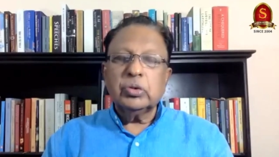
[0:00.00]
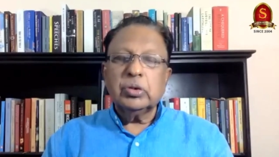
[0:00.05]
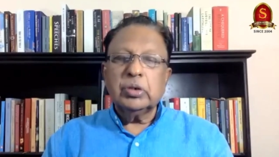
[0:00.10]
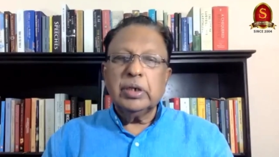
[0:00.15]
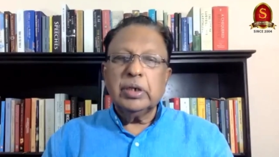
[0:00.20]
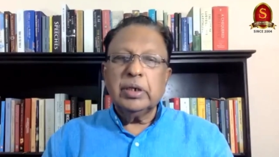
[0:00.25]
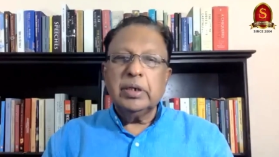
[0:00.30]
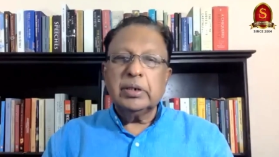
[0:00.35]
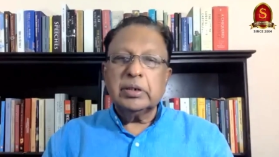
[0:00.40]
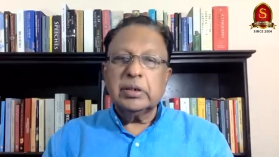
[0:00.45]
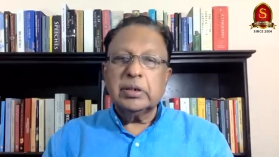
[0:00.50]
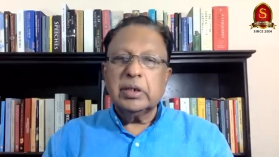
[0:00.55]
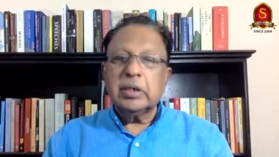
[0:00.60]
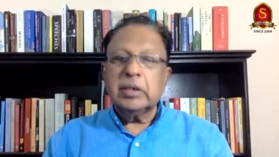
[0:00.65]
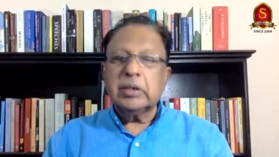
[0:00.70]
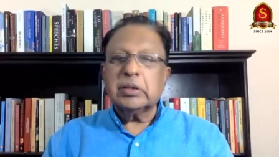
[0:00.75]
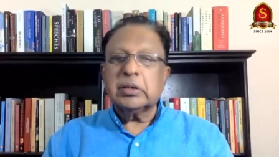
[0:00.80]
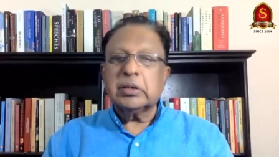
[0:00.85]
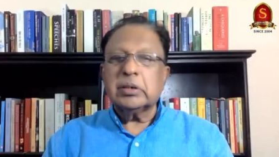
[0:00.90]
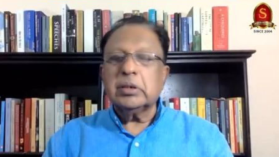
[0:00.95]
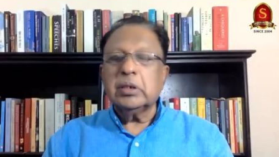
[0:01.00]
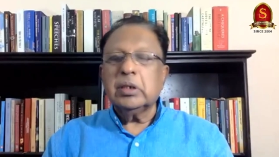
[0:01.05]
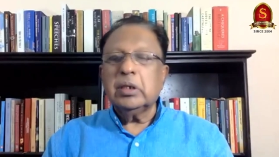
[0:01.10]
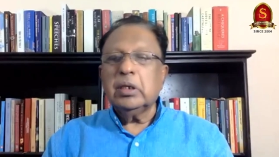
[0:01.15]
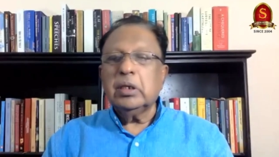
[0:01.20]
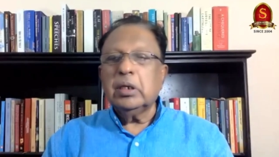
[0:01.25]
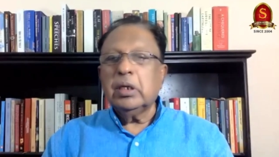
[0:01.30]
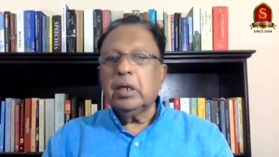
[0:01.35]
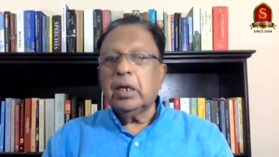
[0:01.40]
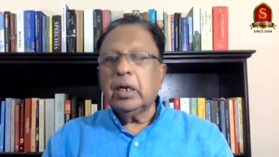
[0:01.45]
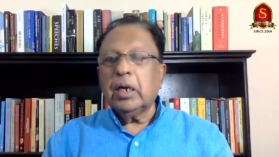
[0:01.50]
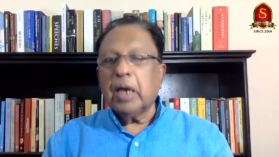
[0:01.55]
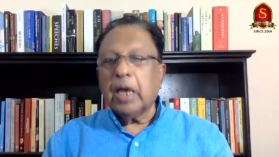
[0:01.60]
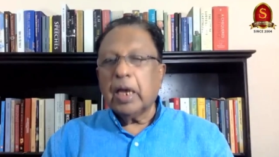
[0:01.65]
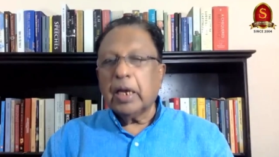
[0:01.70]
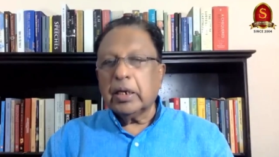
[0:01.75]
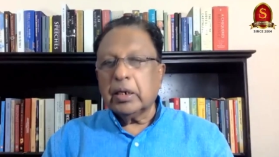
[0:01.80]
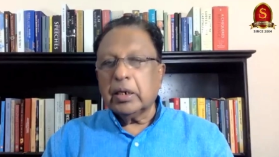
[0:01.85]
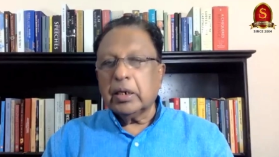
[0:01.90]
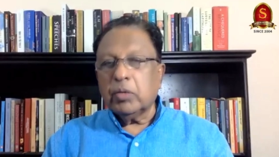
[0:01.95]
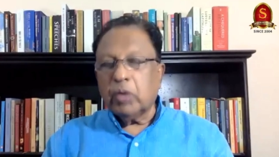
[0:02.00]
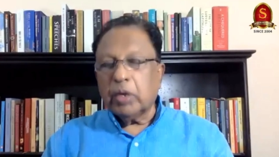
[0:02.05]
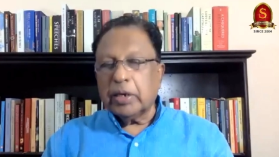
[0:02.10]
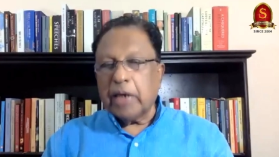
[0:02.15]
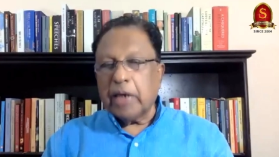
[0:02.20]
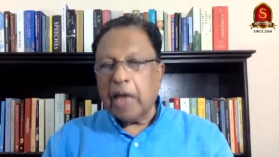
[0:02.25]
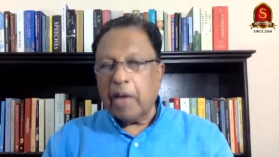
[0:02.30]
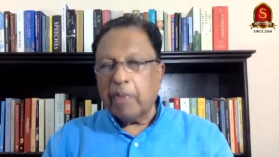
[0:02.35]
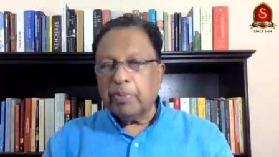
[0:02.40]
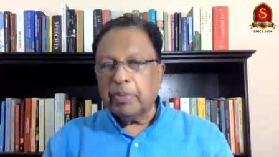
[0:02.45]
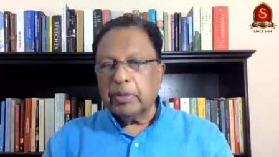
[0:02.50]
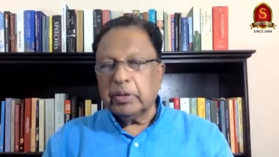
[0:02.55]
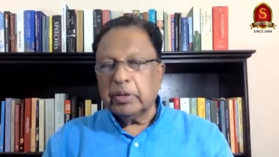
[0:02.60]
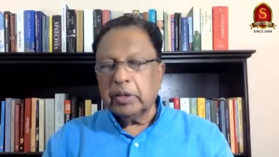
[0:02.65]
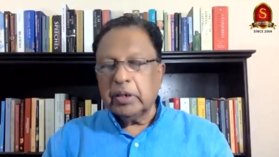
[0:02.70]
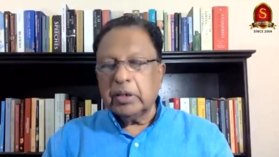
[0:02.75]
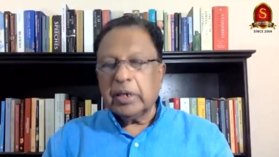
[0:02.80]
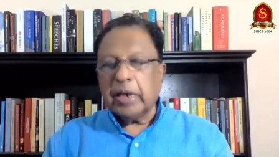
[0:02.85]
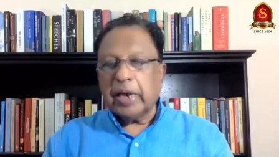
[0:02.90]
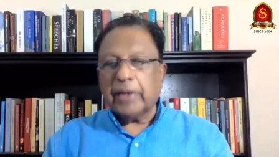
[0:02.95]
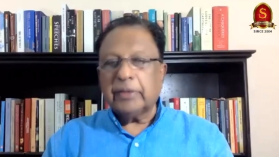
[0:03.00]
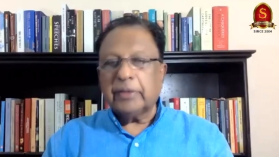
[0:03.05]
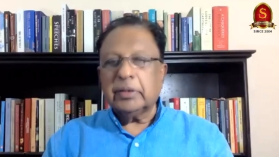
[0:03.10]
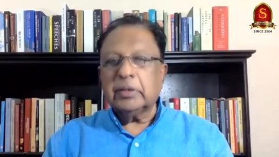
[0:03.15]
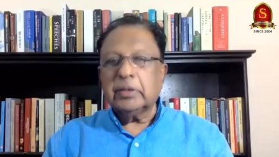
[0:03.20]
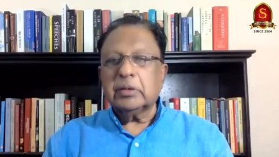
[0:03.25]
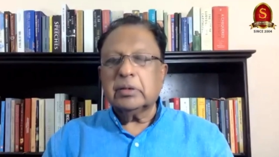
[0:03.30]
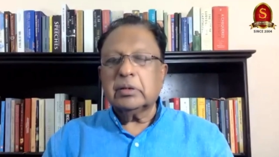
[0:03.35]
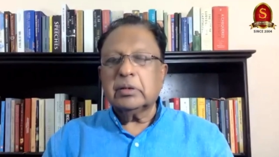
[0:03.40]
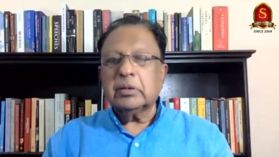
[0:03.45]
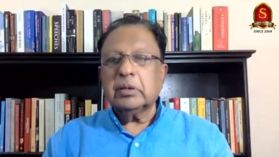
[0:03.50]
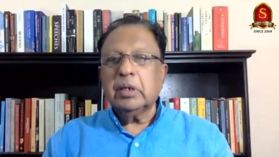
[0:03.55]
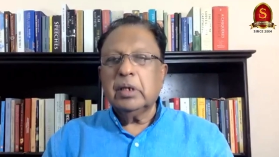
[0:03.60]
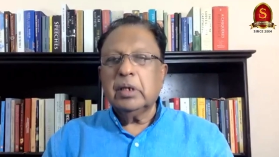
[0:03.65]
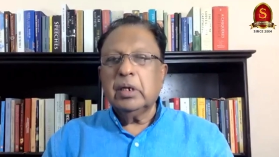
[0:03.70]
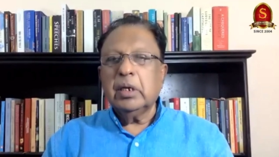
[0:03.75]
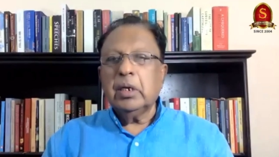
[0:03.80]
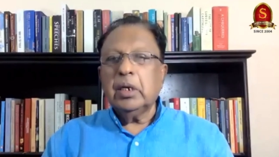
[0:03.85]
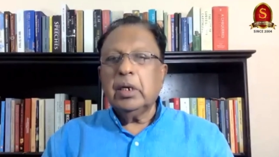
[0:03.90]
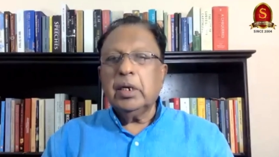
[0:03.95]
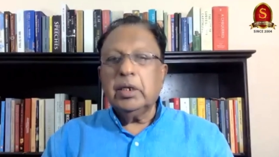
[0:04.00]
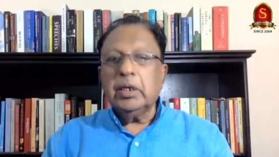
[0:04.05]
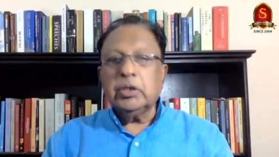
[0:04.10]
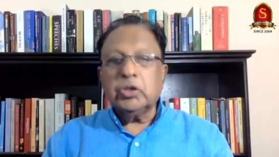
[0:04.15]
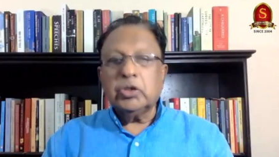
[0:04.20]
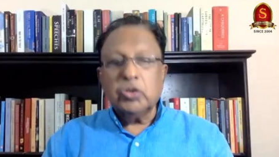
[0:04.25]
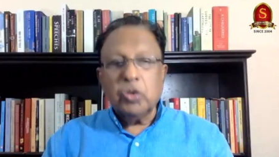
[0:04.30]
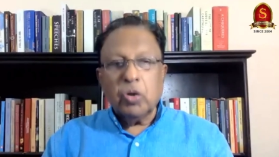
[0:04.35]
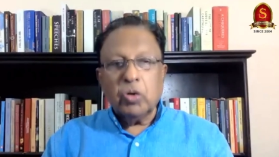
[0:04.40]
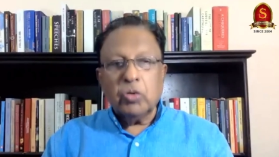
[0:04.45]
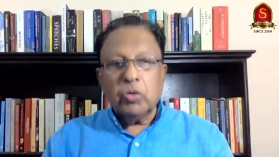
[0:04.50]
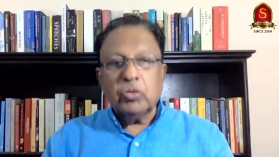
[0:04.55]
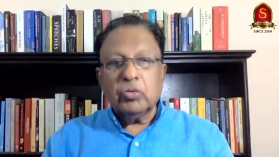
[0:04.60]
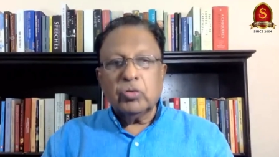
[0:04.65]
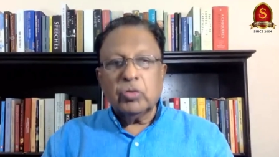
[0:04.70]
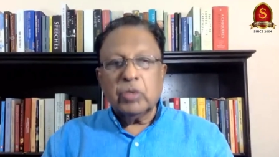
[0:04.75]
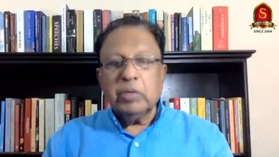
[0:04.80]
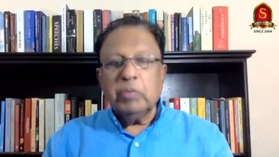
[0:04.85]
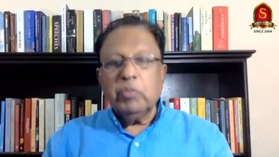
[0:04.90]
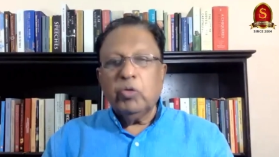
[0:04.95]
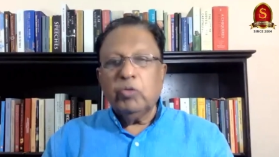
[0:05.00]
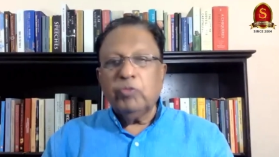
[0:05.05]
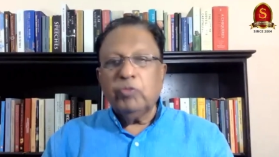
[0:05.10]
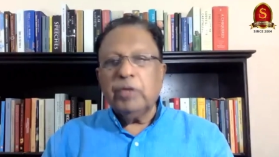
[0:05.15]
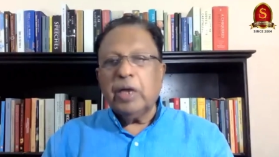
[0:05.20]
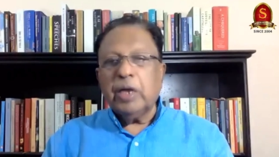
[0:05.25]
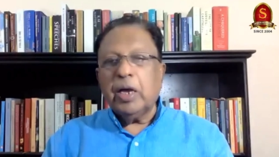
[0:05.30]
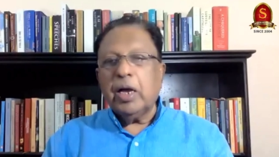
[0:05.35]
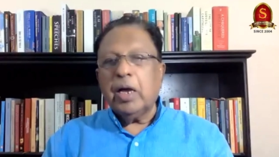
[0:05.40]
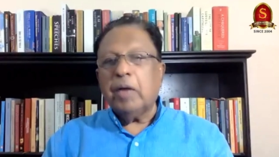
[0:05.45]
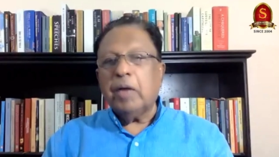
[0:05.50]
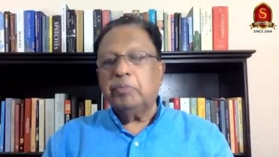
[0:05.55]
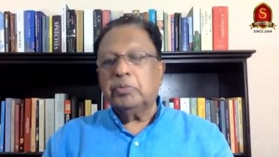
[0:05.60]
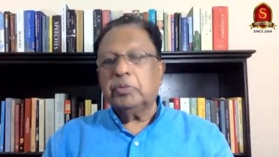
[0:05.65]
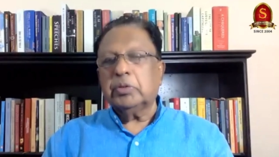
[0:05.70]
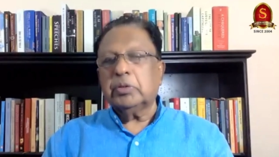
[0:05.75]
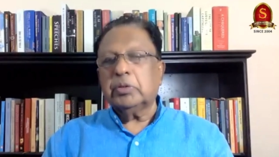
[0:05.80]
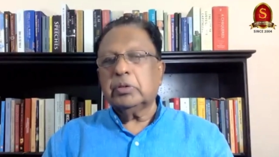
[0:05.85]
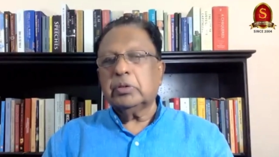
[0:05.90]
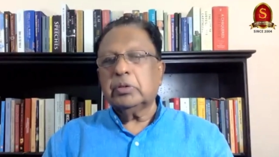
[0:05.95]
the incidents like what happened in Texas is not to remove the arms,